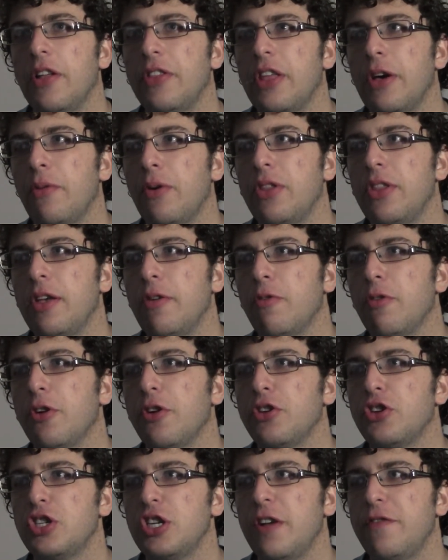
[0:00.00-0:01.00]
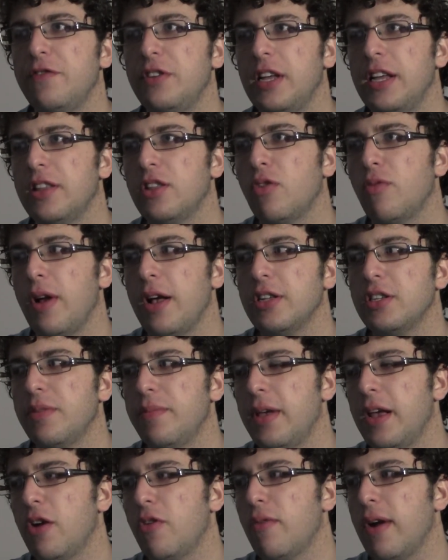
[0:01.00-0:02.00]
that when they were shifting the
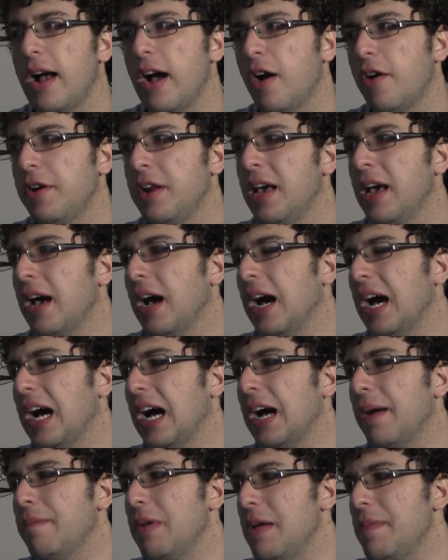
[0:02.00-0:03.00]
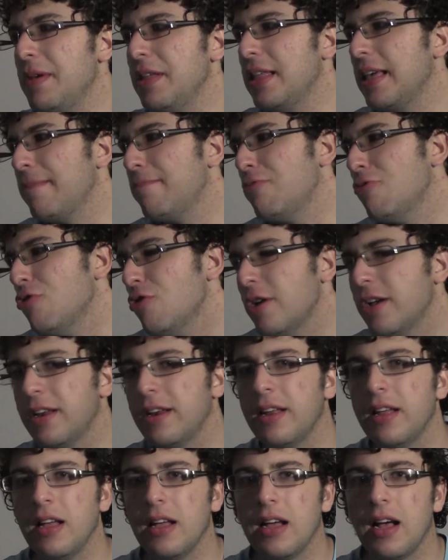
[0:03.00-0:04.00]
resume around, maybe they
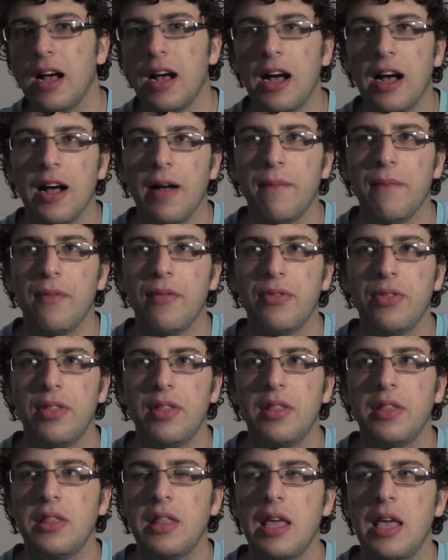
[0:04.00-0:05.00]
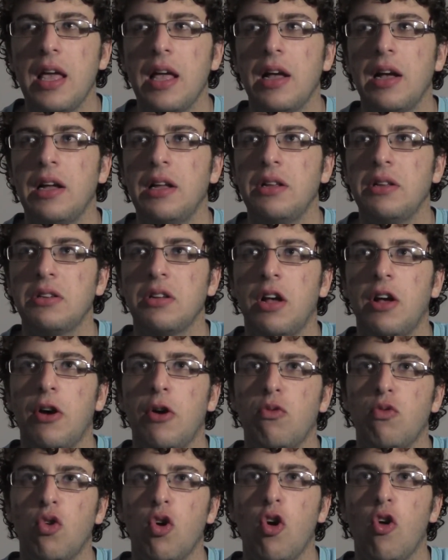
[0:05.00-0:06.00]
put a
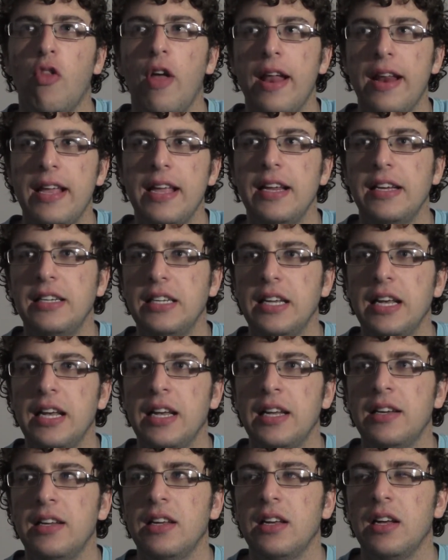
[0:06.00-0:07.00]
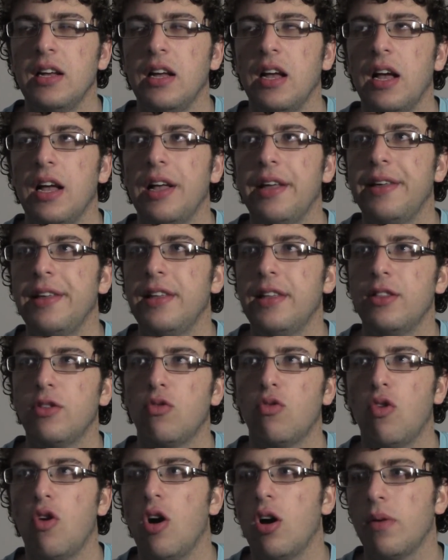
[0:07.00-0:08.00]
role that he did in
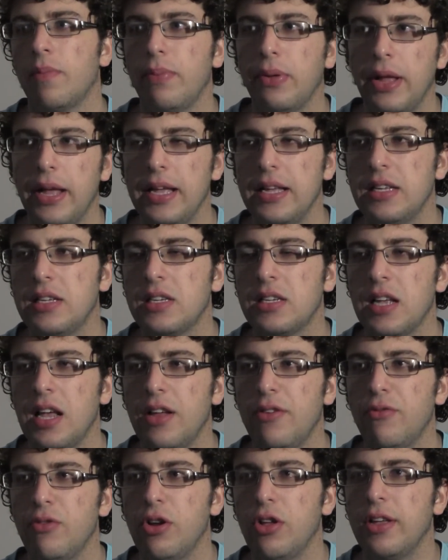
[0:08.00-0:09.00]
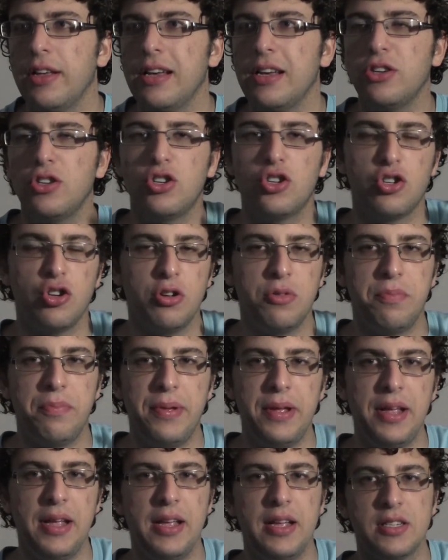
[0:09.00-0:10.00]
the wrong place, and really it should
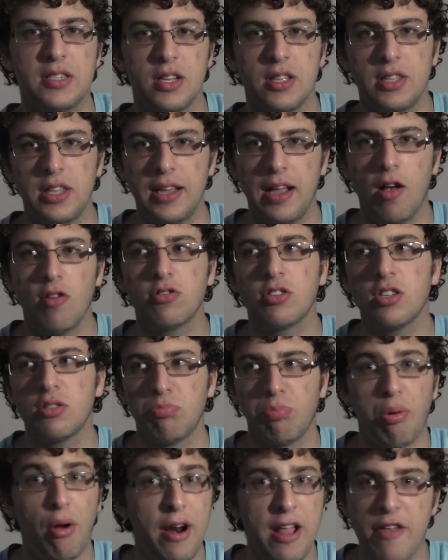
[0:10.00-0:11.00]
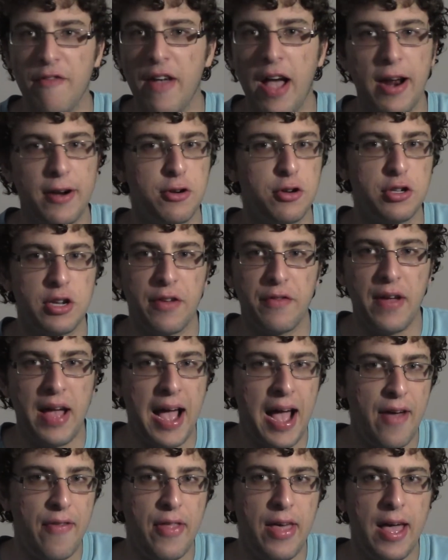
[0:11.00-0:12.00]
be something else, because plenty of actors have
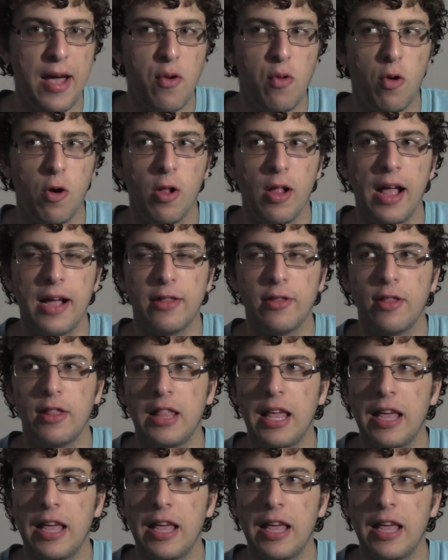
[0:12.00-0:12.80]
had that, where, like,